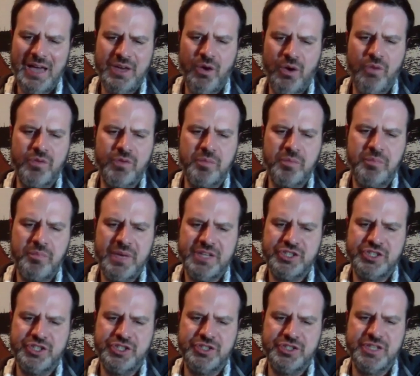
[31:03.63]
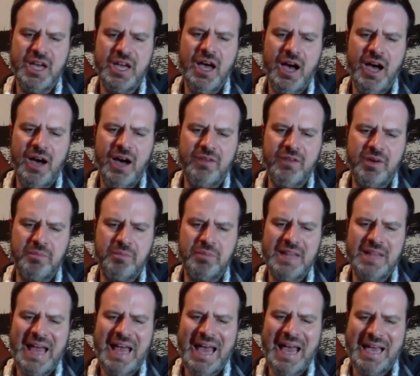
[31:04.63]
over pictures of a
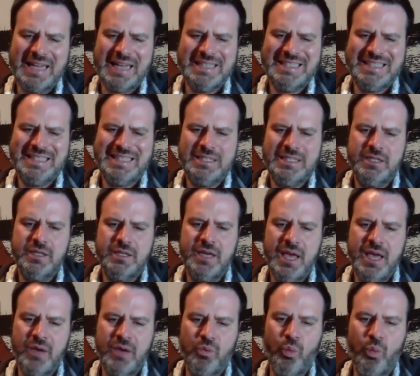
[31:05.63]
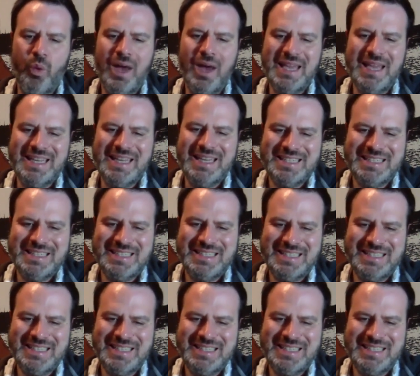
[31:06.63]
blacked and
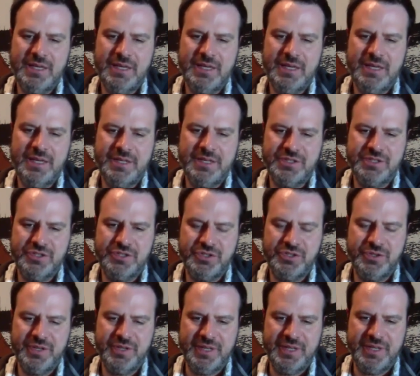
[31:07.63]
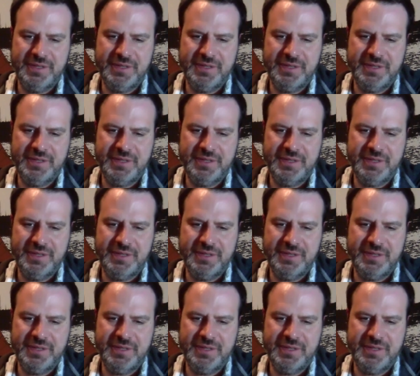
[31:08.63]
whited history.